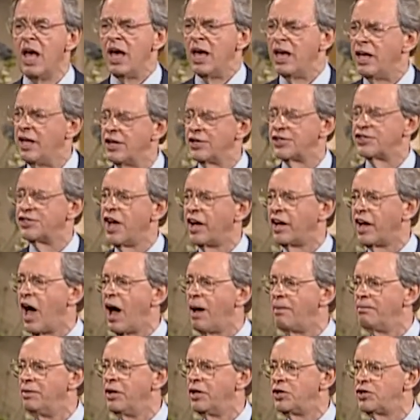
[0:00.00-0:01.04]
He is not
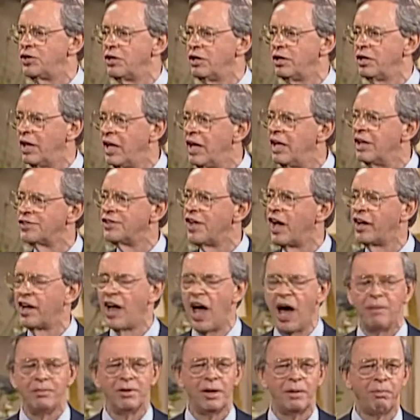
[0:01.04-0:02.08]
omniscient. He is not
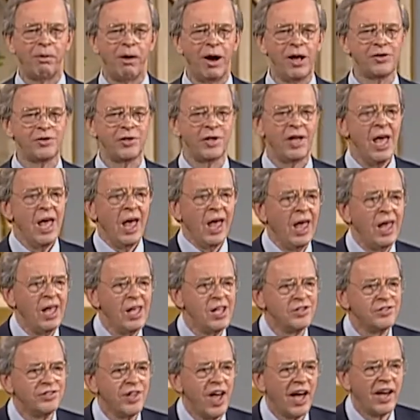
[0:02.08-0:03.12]
omnipresent.
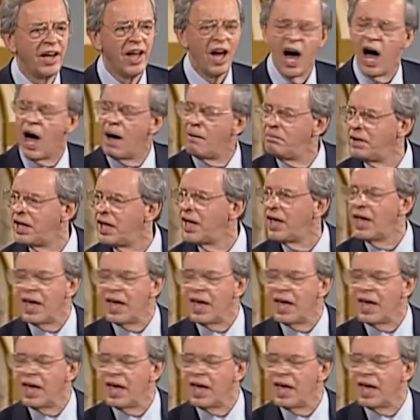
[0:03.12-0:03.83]
He's not omni